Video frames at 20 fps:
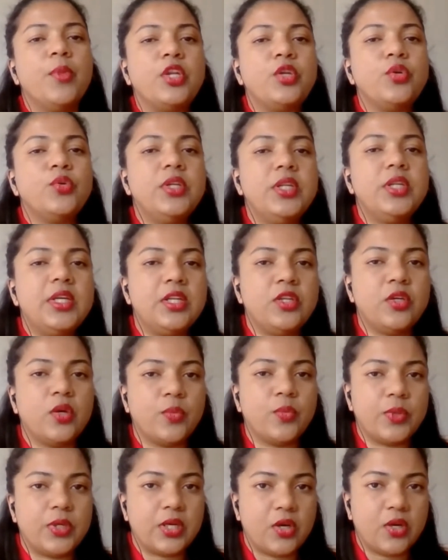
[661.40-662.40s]
you need your
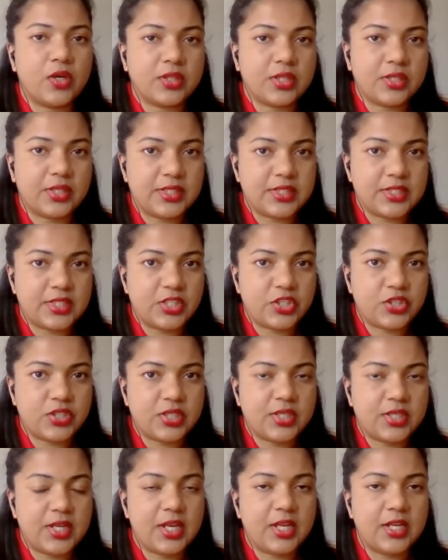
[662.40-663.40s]
work authorization.
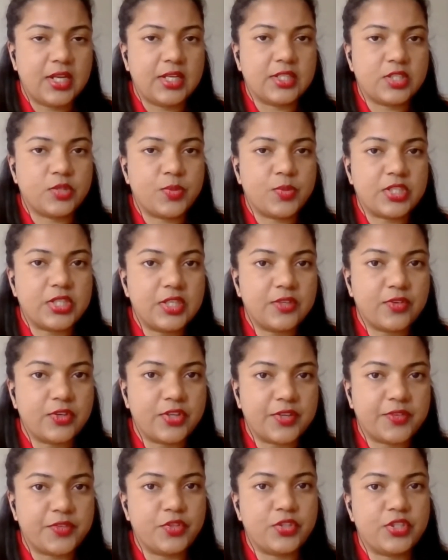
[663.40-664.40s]
And especially for
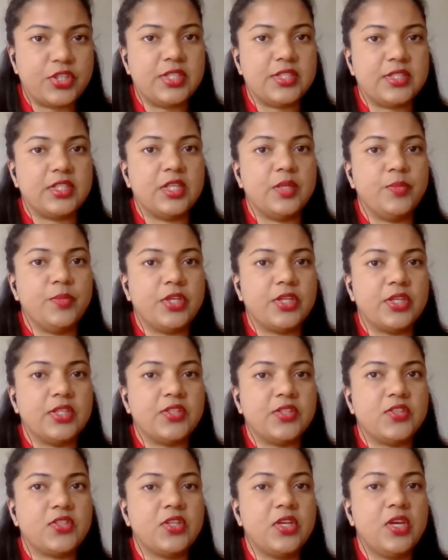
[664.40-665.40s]
refugees and
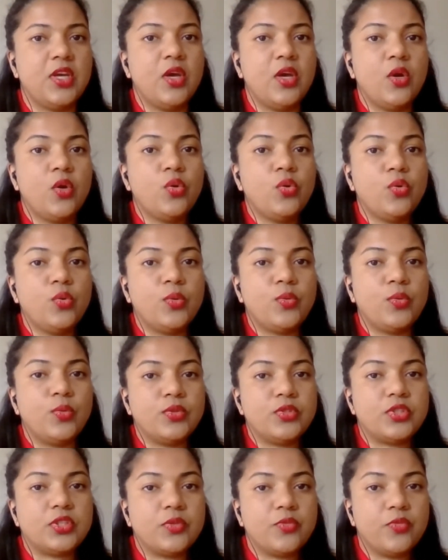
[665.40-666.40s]
immigrants
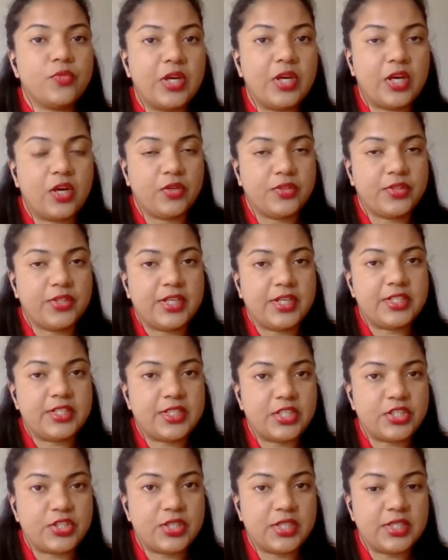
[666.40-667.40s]
whose work
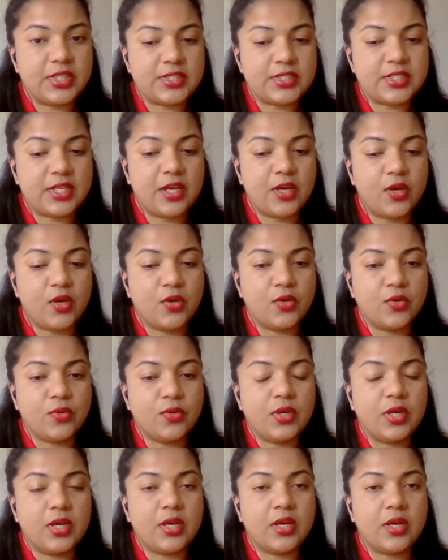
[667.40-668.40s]
authorization is now
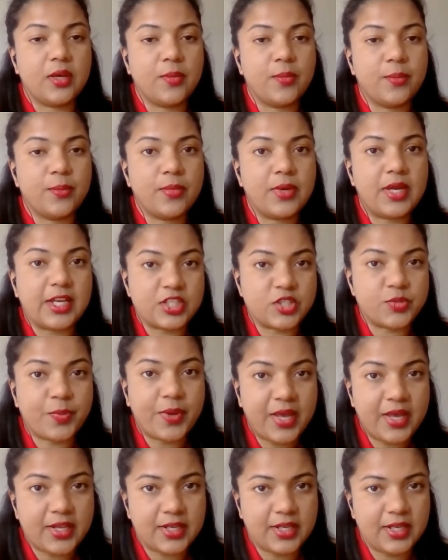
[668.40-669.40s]

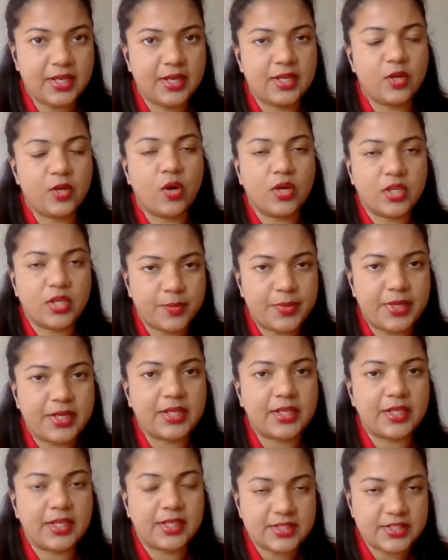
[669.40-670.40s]
expiring, an
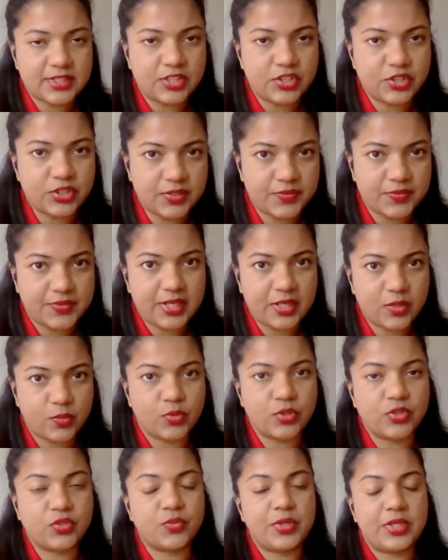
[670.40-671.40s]
automatic extension of that
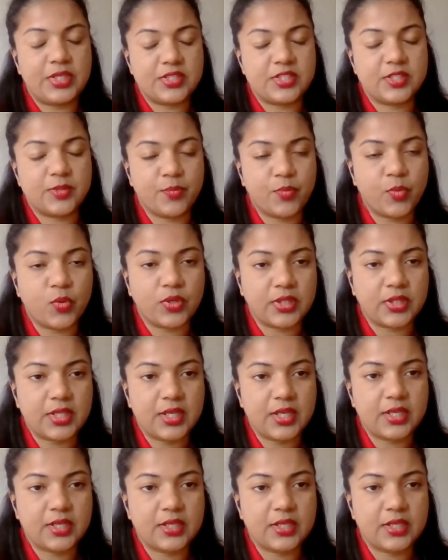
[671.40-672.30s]
would really support that.